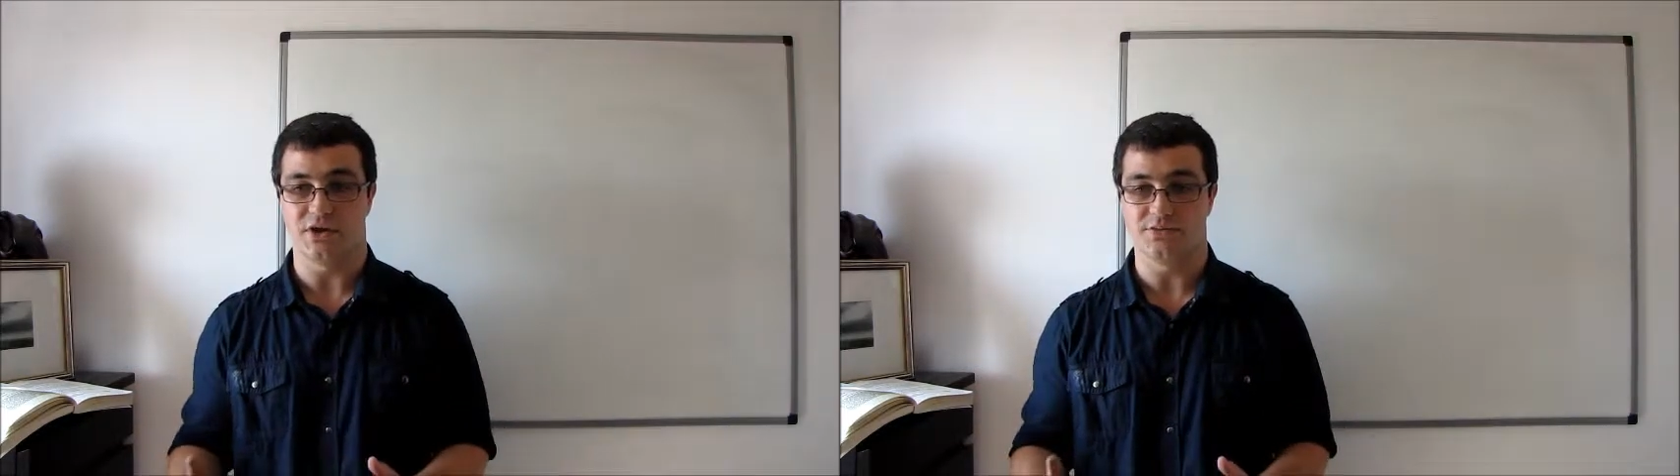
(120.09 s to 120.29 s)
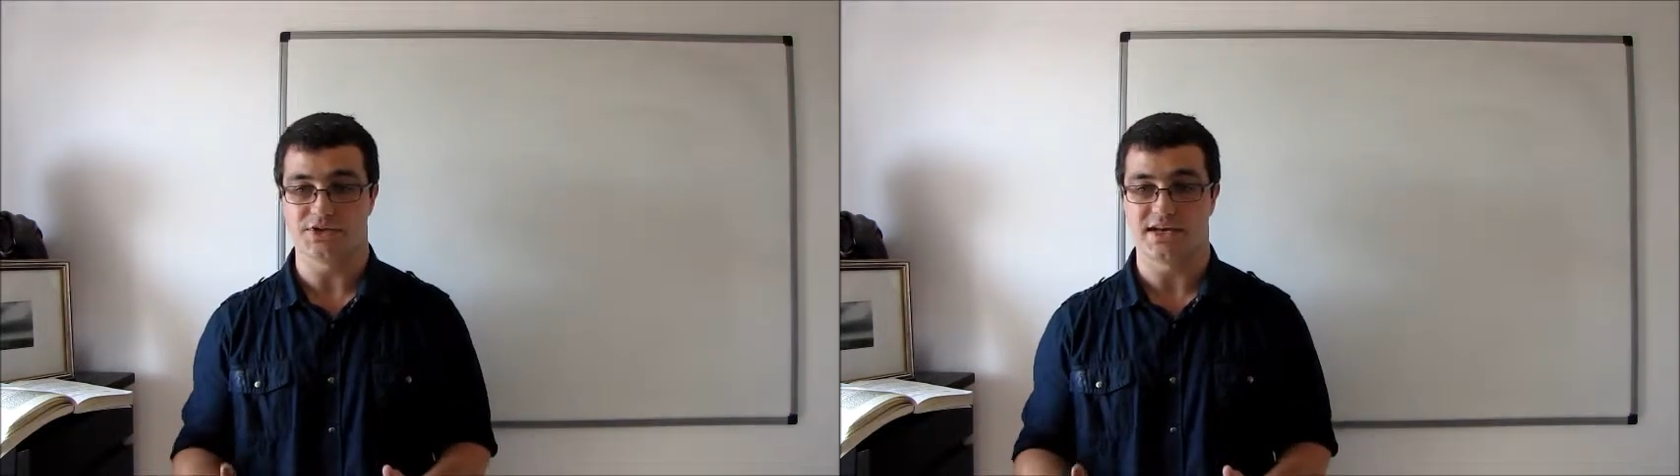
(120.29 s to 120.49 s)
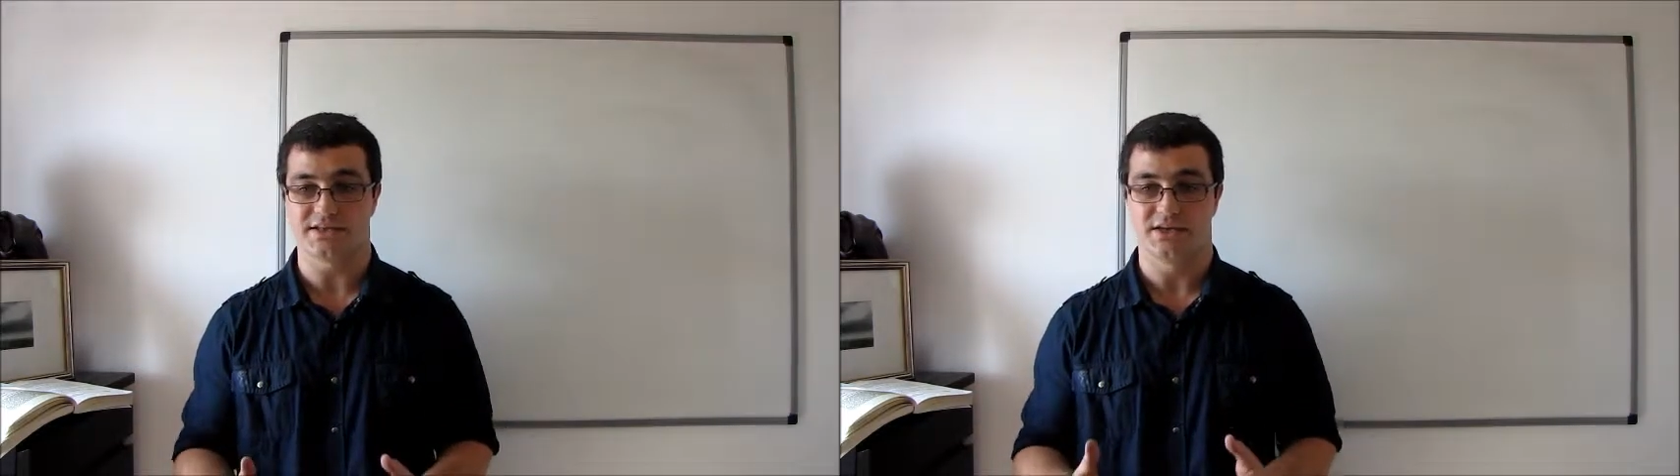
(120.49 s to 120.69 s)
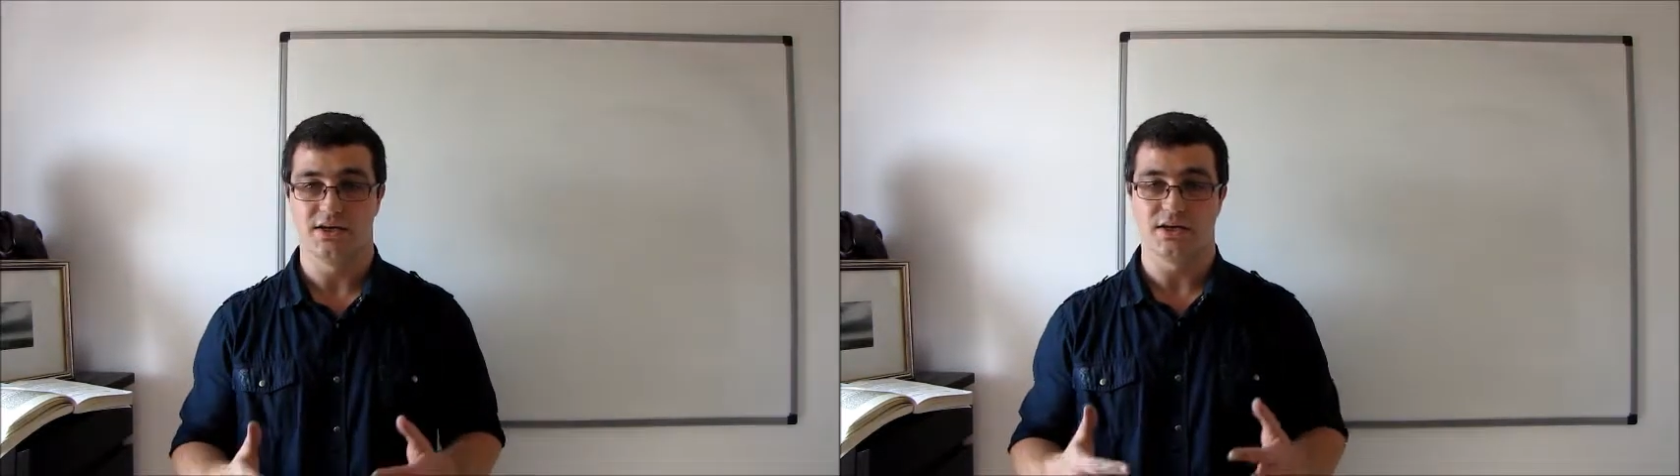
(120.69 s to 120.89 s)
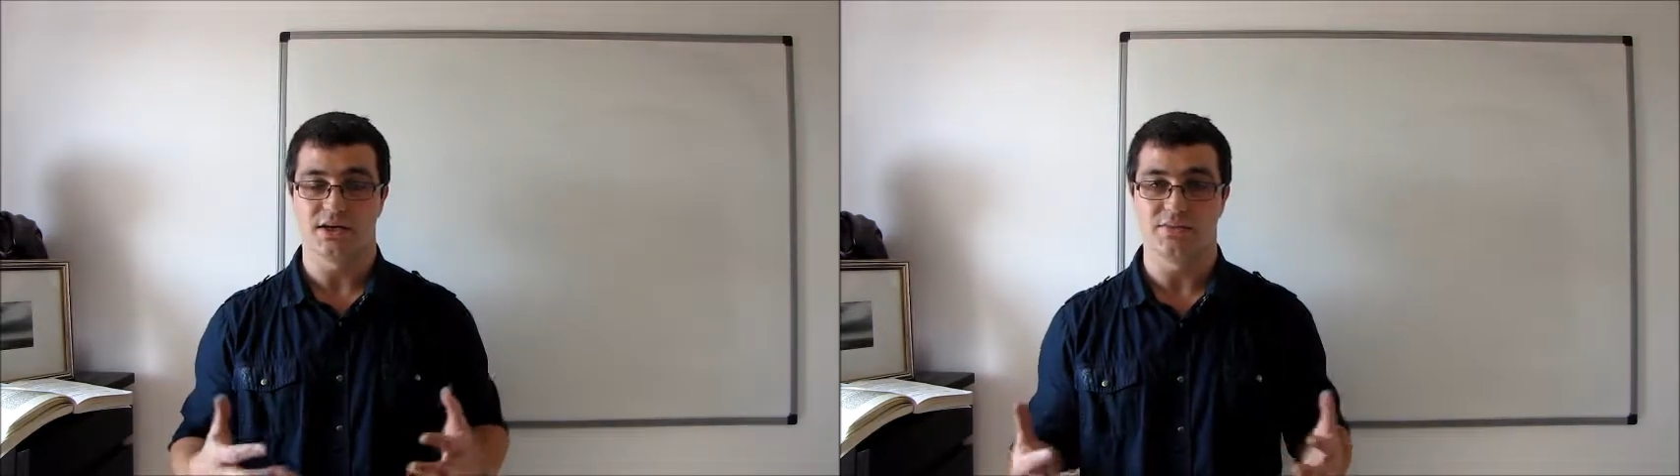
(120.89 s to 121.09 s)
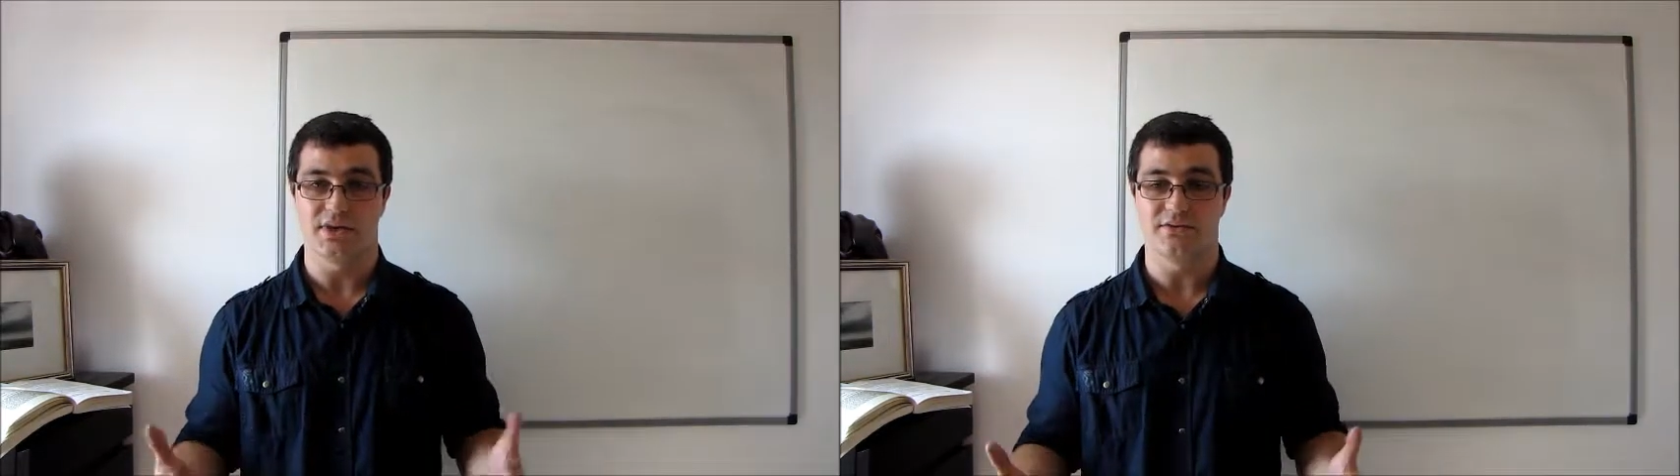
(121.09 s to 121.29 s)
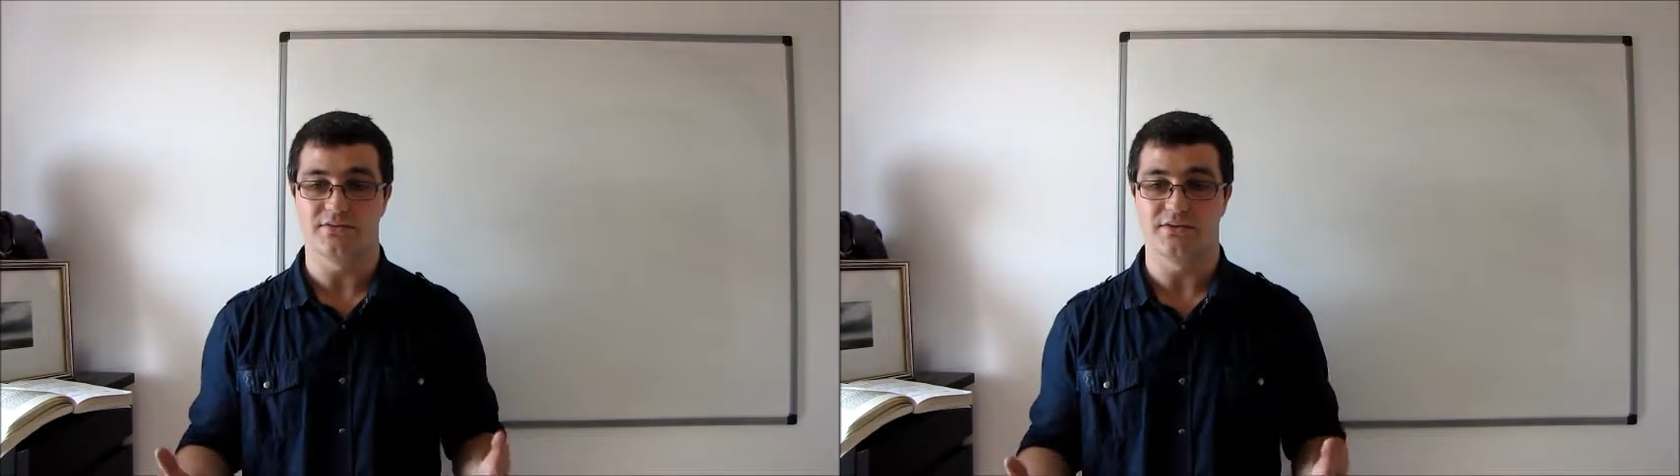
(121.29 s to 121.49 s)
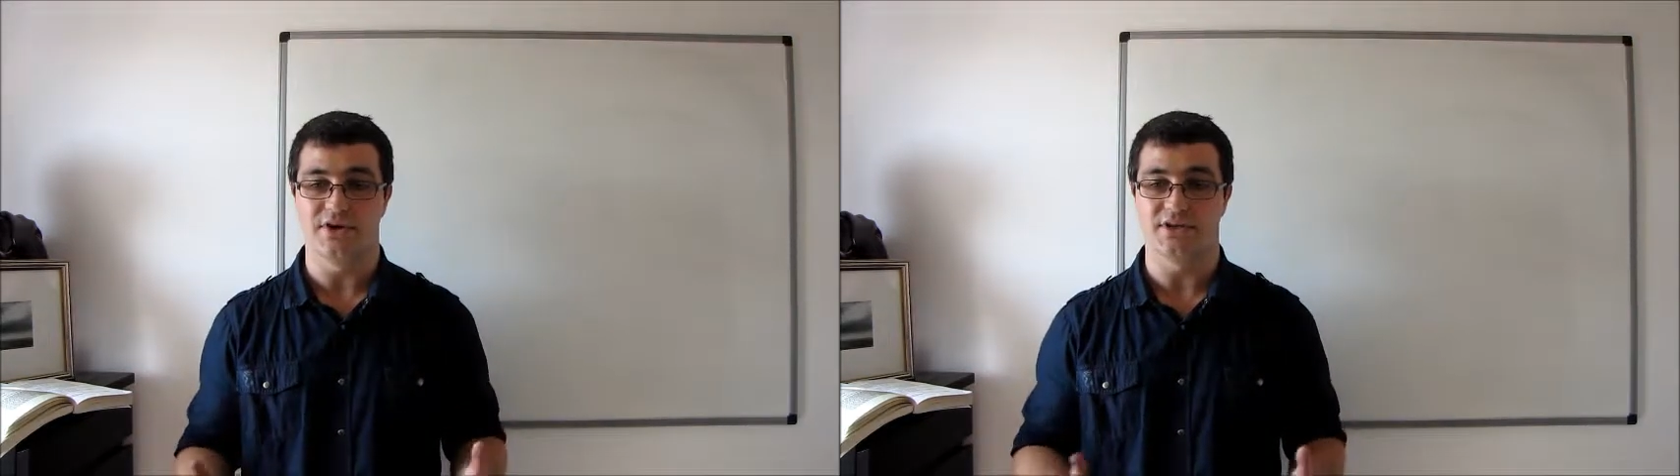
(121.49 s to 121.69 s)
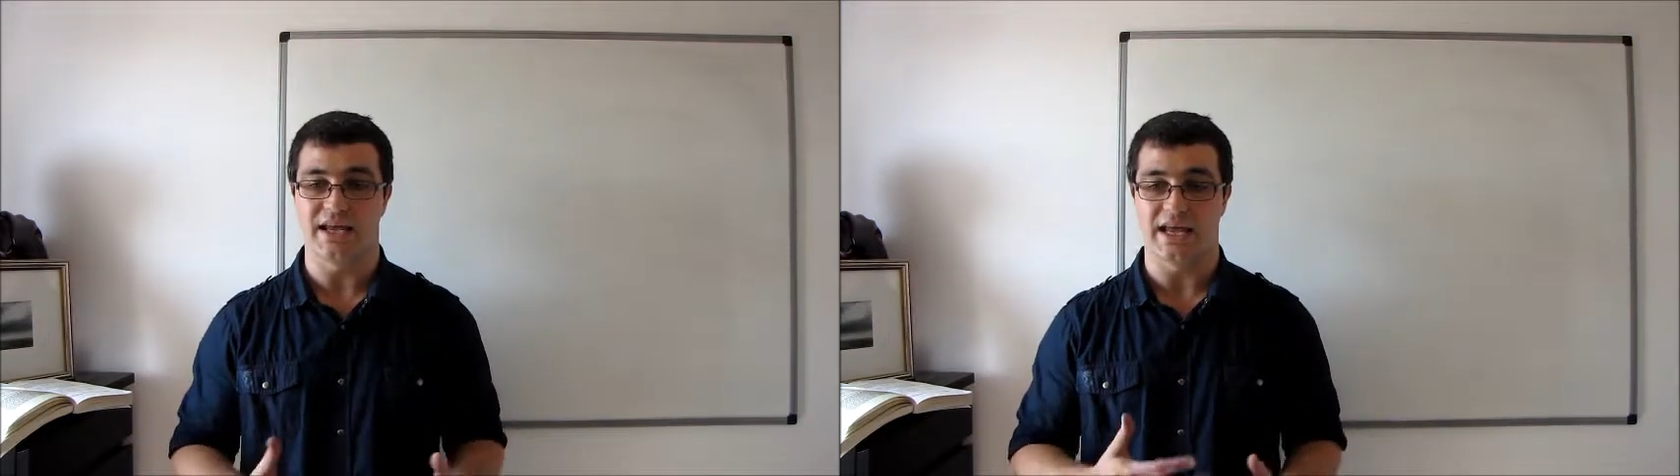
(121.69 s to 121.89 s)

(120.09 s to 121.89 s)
objects can be inferred